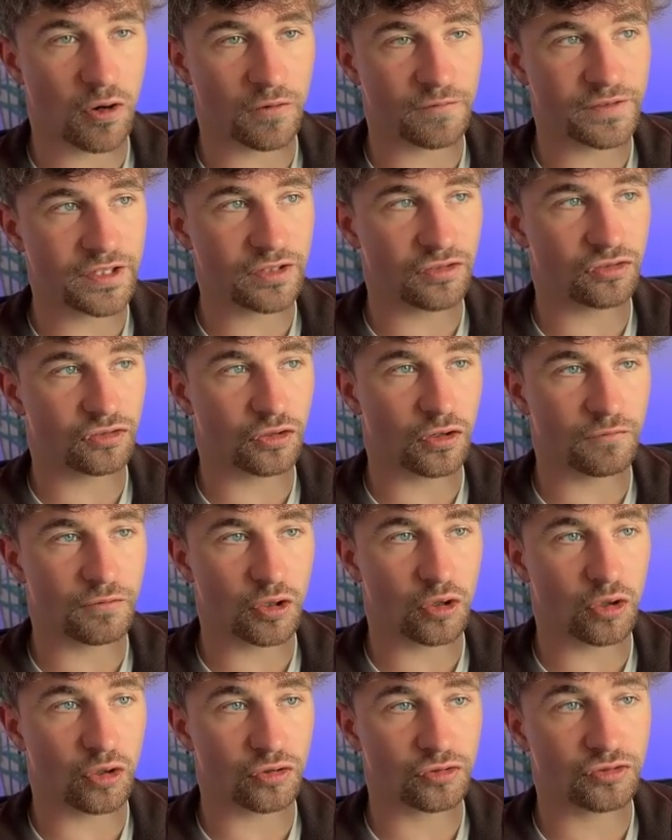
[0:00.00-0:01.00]
of these server
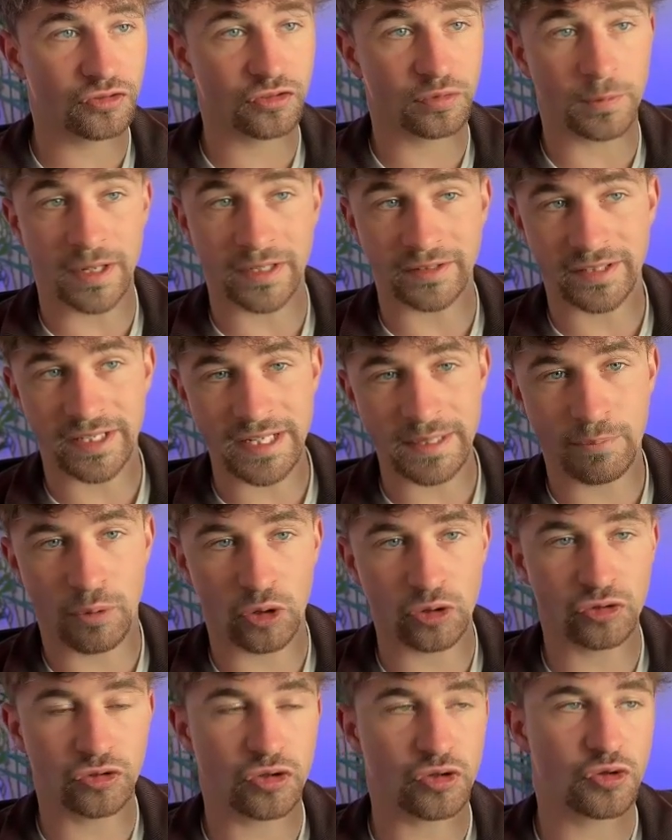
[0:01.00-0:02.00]
hosts at any
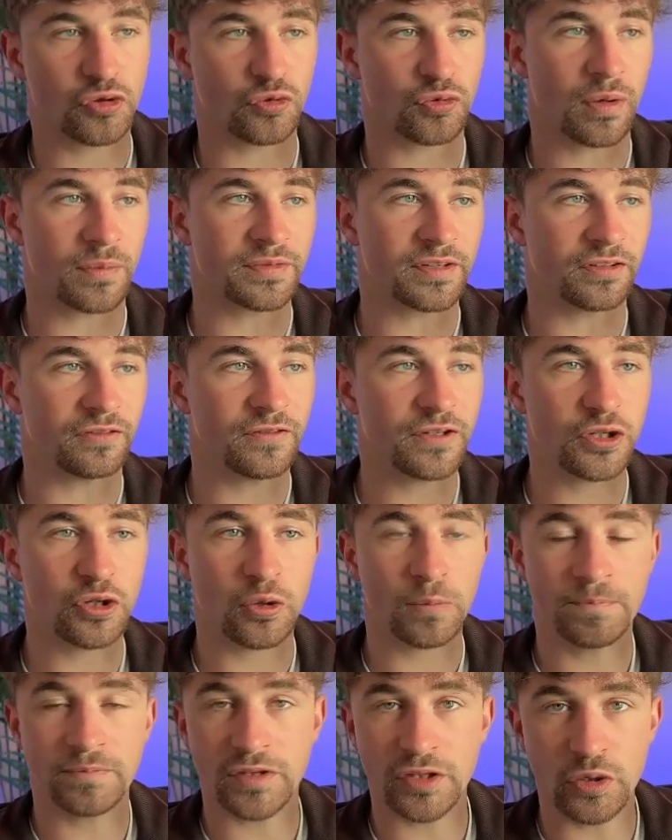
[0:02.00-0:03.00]
point throughout this video,